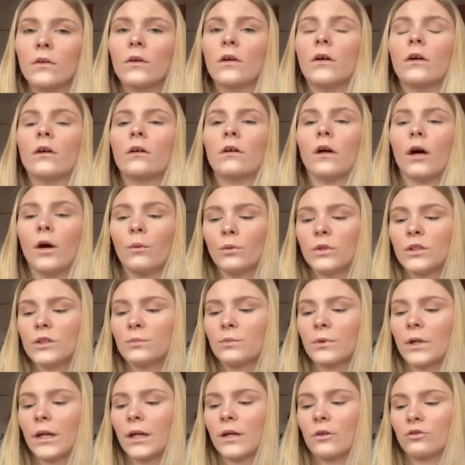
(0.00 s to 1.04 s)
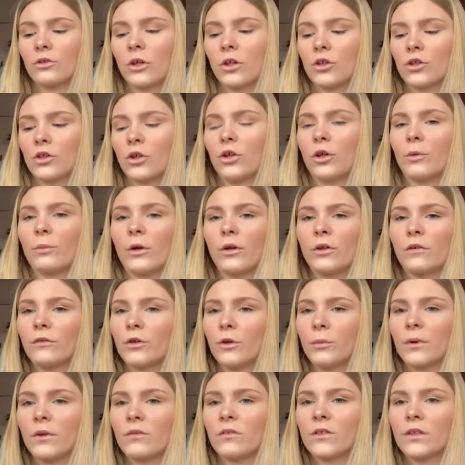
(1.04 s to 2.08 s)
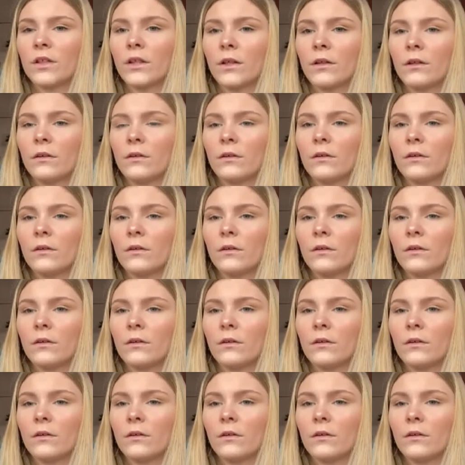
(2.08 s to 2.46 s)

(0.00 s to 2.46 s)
Like I would spray it and try and show you, but I don't think you'll be able to see it.